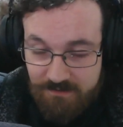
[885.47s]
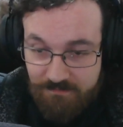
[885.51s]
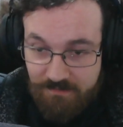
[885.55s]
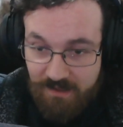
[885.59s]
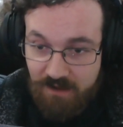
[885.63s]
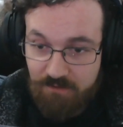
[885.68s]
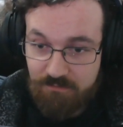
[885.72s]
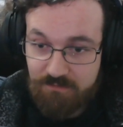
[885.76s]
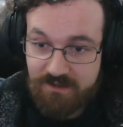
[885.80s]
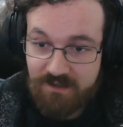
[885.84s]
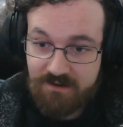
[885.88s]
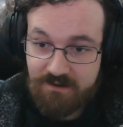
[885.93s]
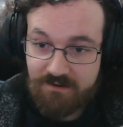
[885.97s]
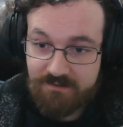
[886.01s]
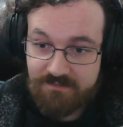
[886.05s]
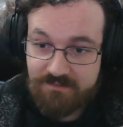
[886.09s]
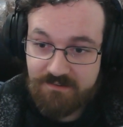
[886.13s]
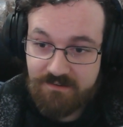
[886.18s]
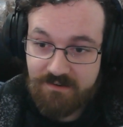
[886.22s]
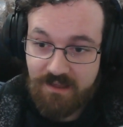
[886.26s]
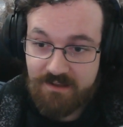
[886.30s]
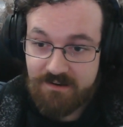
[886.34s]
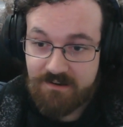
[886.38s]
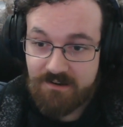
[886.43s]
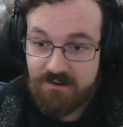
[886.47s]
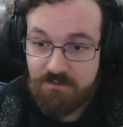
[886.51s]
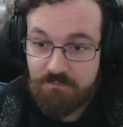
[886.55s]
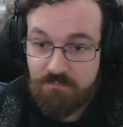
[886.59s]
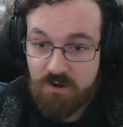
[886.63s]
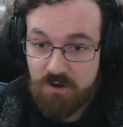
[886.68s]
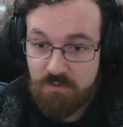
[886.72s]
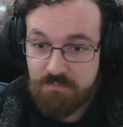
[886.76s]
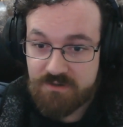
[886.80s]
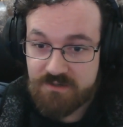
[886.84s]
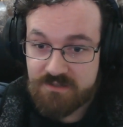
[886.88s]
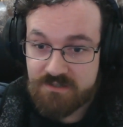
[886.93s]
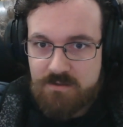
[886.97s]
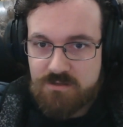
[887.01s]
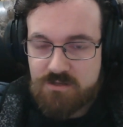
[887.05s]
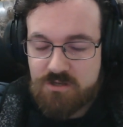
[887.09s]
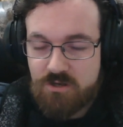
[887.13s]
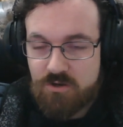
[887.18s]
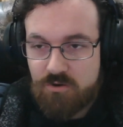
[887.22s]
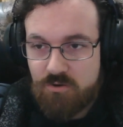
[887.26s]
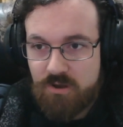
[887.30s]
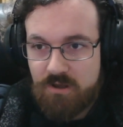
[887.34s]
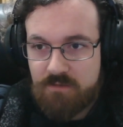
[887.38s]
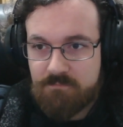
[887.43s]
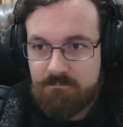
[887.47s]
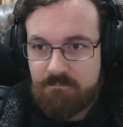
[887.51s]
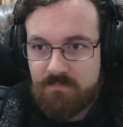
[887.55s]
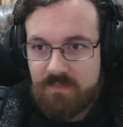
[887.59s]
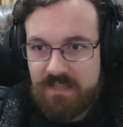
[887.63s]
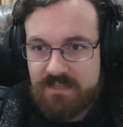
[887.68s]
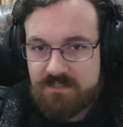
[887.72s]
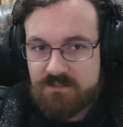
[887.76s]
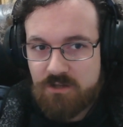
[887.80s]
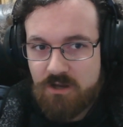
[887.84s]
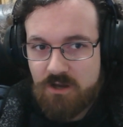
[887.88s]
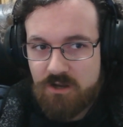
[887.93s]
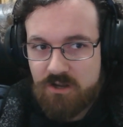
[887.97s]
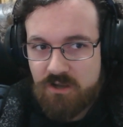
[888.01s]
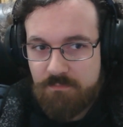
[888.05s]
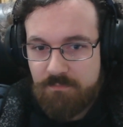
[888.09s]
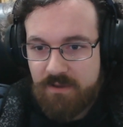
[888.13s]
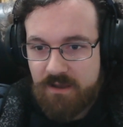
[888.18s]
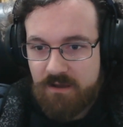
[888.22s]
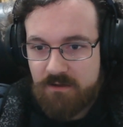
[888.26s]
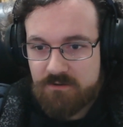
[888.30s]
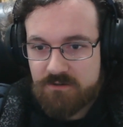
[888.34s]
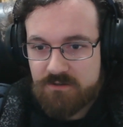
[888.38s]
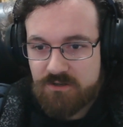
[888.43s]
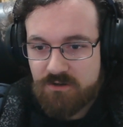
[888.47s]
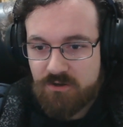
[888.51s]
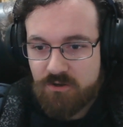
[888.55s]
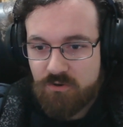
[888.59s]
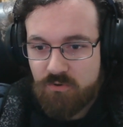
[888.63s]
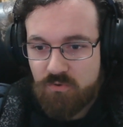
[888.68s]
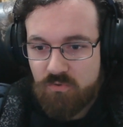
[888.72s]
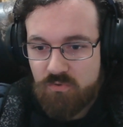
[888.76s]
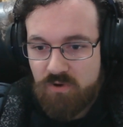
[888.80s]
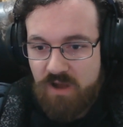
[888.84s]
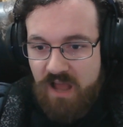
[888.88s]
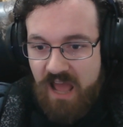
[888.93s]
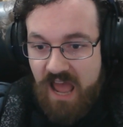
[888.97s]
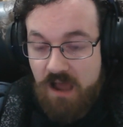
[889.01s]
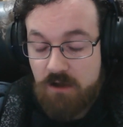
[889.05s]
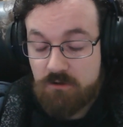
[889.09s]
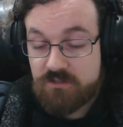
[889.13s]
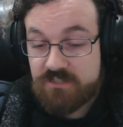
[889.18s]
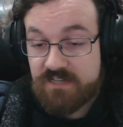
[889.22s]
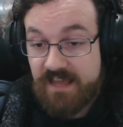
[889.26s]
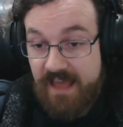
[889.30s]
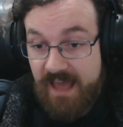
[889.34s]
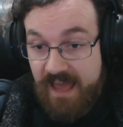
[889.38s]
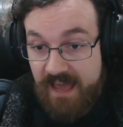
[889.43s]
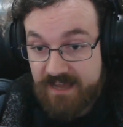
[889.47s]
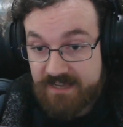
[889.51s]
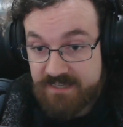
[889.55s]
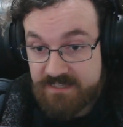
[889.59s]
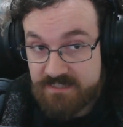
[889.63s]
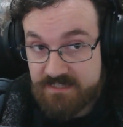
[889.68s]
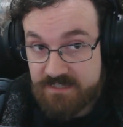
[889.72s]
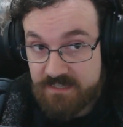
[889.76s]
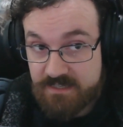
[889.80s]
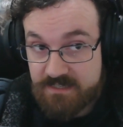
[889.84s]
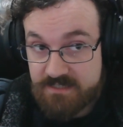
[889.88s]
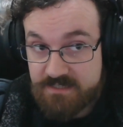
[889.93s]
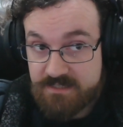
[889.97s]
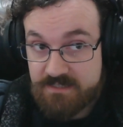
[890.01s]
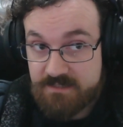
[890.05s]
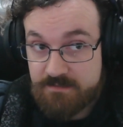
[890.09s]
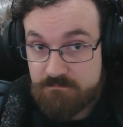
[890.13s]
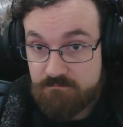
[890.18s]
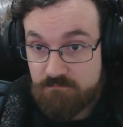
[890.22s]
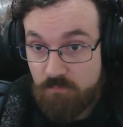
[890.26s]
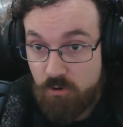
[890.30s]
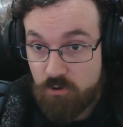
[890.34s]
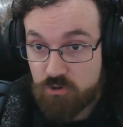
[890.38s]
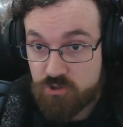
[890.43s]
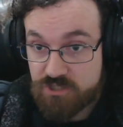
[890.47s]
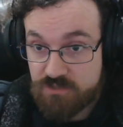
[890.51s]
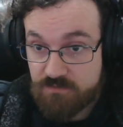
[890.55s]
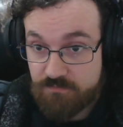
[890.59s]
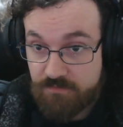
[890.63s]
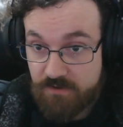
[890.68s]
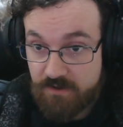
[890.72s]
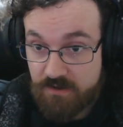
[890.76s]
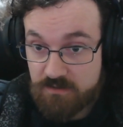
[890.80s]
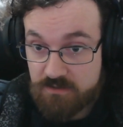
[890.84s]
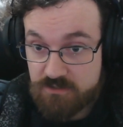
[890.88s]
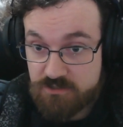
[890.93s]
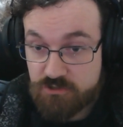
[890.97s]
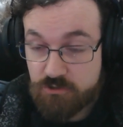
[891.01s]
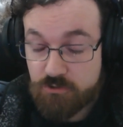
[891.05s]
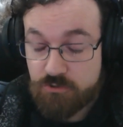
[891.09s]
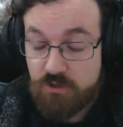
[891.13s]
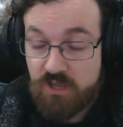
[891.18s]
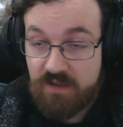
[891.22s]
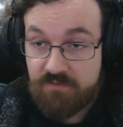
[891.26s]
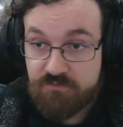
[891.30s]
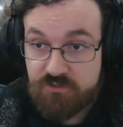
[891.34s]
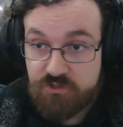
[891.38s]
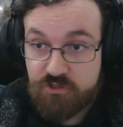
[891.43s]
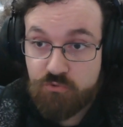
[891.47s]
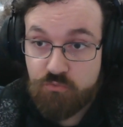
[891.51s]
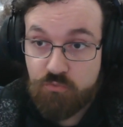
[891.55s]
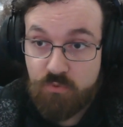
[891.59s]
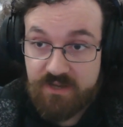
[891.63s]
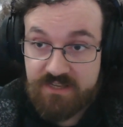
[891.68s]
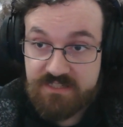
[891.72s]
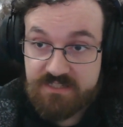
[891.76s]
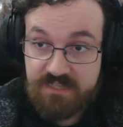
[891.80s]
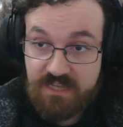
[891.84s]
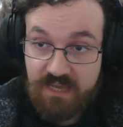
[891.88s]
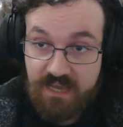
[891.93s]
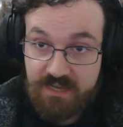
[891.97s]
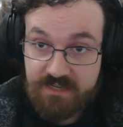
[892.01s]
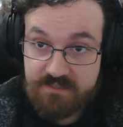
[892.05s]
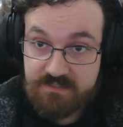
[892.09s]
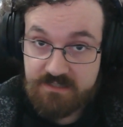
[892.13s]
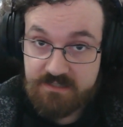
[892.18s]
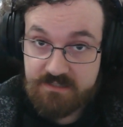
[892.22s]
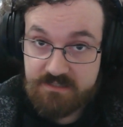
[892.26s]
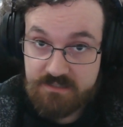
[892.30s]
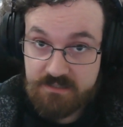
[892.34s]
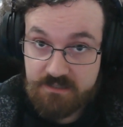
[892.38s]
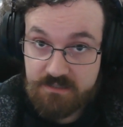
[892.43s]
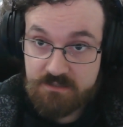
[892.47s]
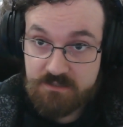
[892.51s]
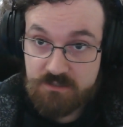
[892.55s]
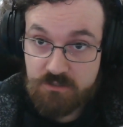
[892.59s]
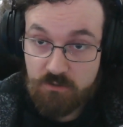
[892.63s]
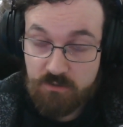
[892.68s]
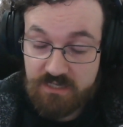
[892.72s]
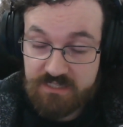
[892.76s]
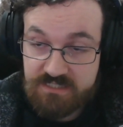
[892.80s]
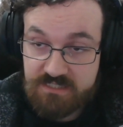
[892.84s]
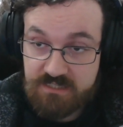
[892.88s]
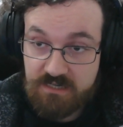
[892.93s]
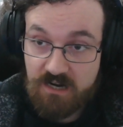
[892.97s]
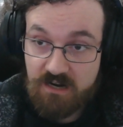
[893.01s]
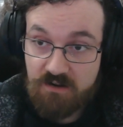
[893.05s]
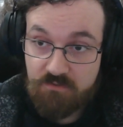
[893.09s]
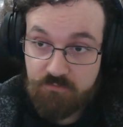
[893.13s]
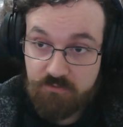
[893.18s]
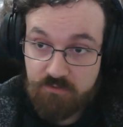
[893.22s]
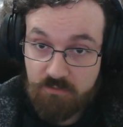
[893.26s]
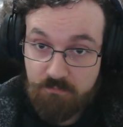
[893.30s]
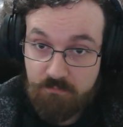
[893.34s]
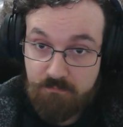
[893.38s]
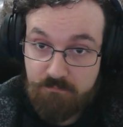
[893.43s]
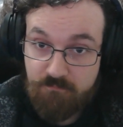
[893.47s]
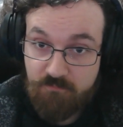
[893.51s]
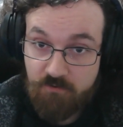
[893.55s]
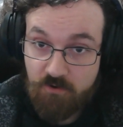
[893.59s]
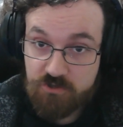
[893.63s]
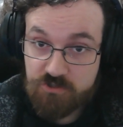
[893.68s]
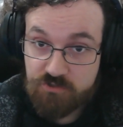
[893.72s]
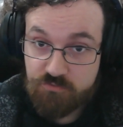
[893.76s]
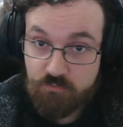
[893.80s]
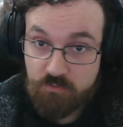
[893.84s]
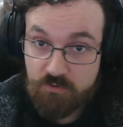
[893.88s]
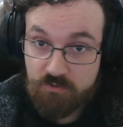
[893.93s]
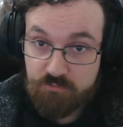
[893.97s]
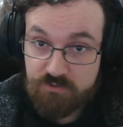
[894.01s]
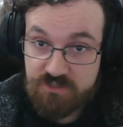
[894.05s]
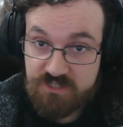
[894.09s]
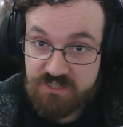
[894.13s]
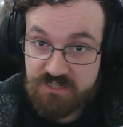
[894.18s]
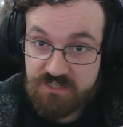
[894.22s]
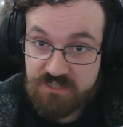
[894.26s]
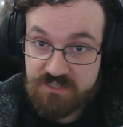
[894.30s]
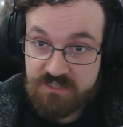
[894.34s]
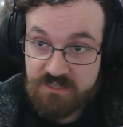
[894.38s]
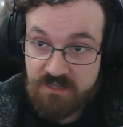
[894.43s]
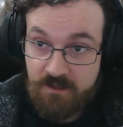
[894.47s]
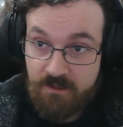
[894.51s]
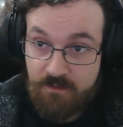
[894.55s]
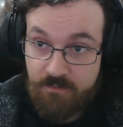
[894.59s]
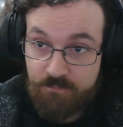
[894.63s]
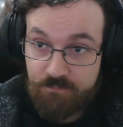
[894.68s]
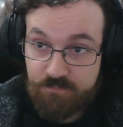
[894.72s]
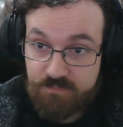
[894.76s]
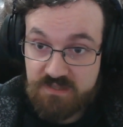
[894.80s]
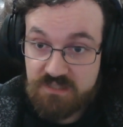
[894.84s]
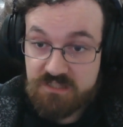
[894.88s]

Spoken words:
I will get onto that in a moment. So let's talk about, how to access OceanVeil. So you have two ways to access it. So let's start off with the first one, which is the